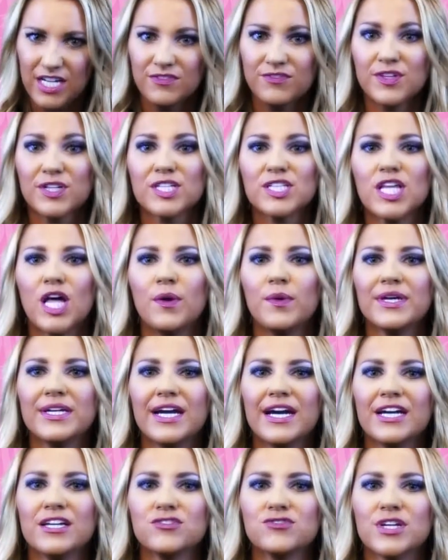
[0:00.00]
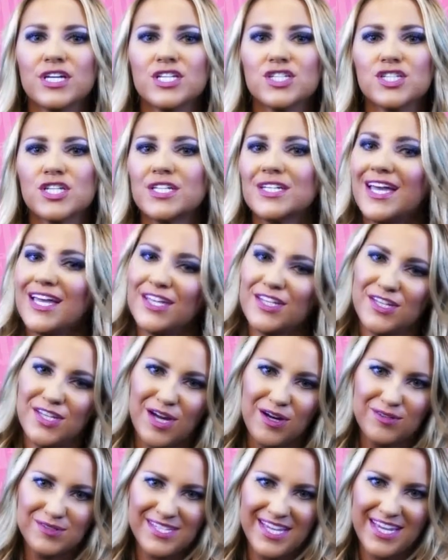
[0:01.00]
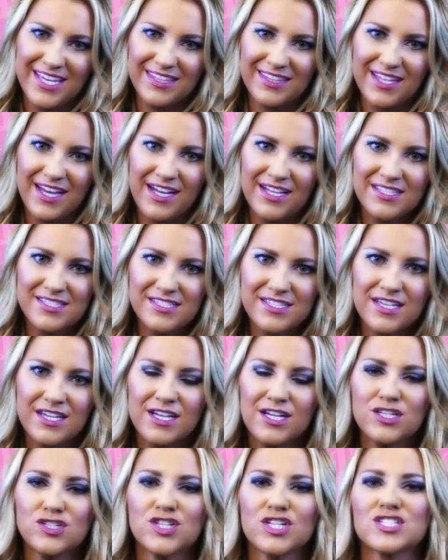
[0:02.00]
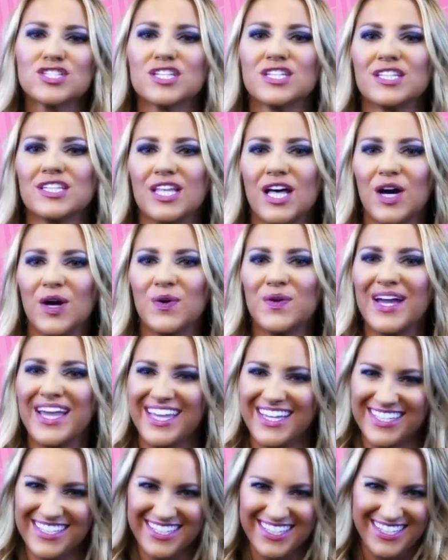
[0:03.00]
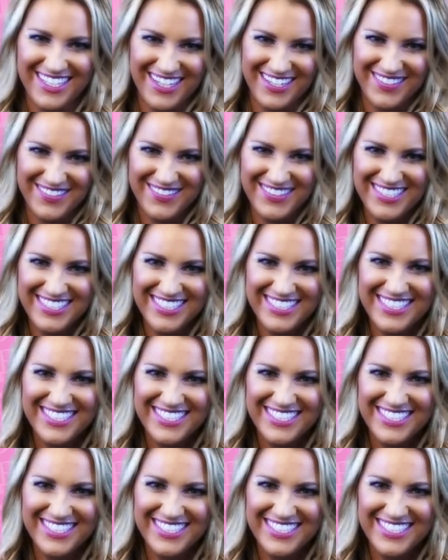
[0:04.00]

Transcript: For glowing hydration and no tan lines, just glow and go.